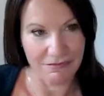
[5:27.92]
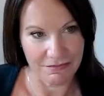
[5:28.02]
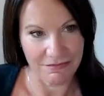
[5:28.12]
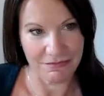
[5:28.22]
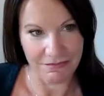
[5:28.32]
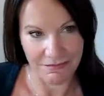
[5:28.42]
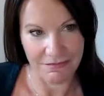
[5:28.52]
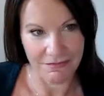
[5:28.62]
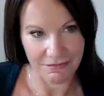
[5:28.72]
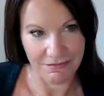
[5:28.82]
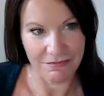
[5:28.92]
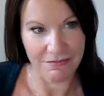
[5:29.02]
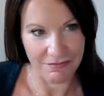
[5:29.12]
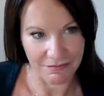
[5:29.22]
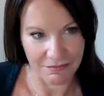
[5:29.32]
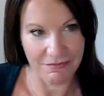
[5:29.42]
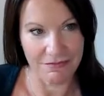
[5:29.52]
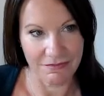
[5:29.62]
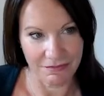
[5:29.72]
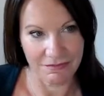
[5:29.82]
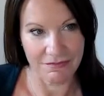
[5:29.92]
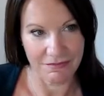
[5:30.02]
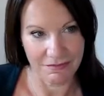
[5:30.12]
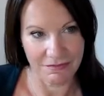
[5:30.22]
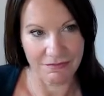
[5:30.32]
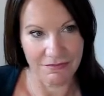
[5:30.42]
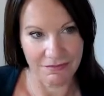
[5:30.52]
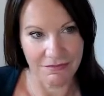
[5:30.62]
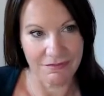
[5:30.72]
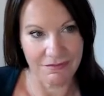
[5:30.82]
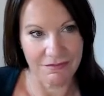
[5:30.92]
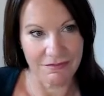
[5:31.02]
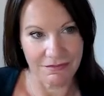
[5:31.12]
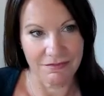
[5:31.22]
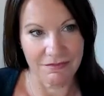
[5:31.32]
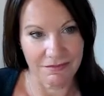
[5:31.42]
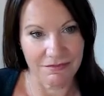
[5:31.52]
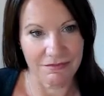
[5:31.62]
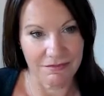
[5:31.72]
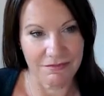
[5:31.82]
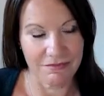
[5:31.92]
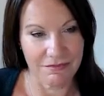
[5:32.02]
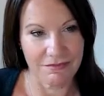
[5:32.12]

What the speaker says: The person shown says nothing.